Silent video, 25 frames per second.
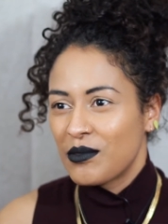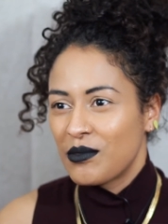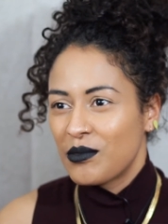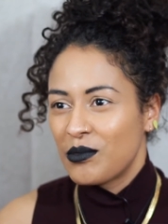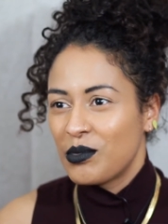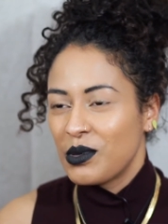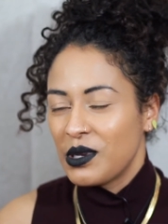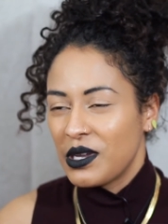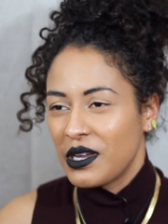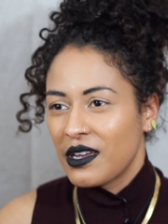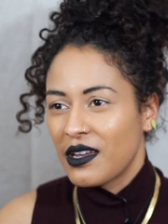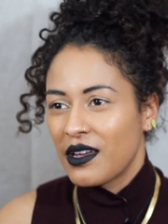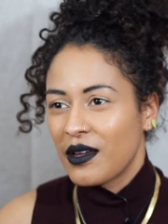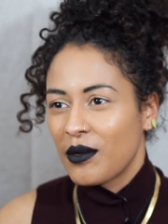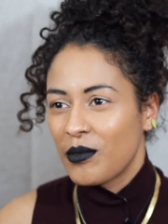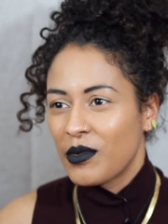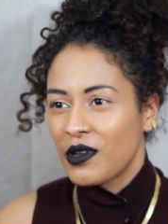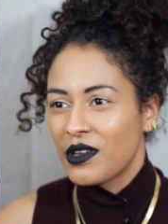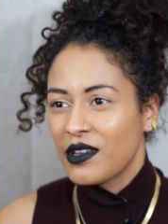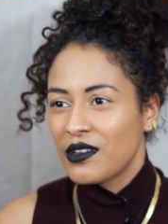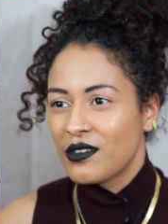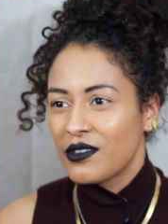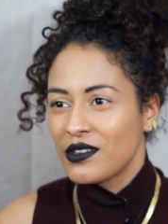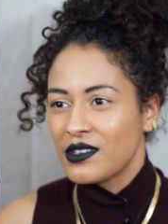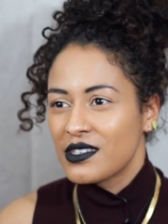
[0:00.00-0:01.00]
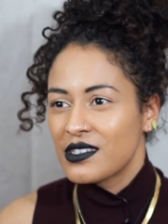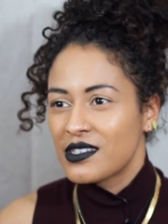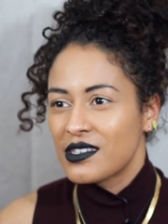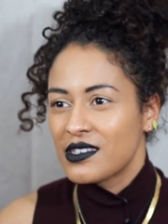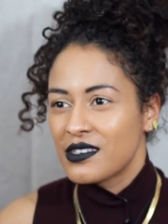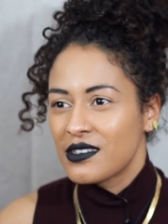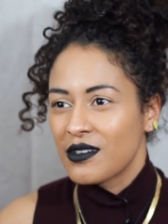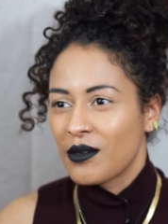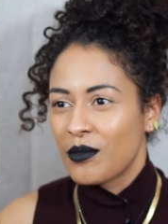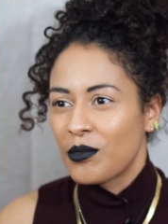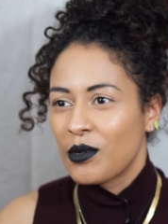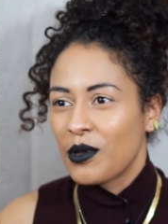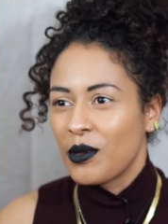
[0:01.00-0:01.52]
being ambiguous to
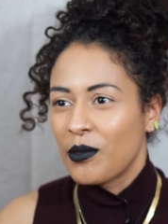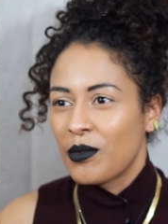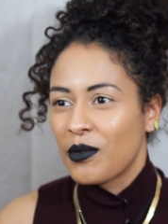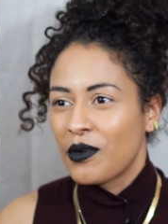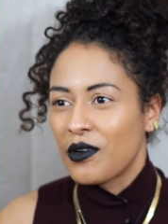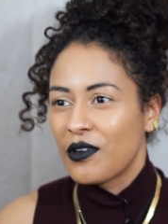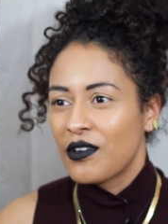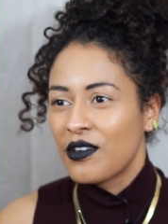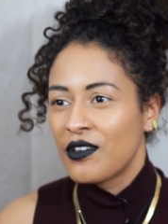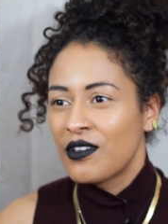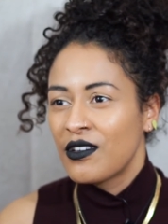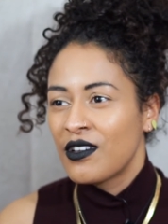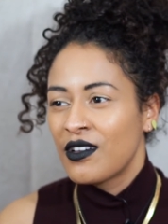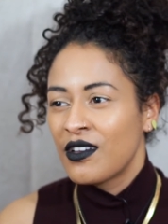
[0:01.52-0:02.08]
some people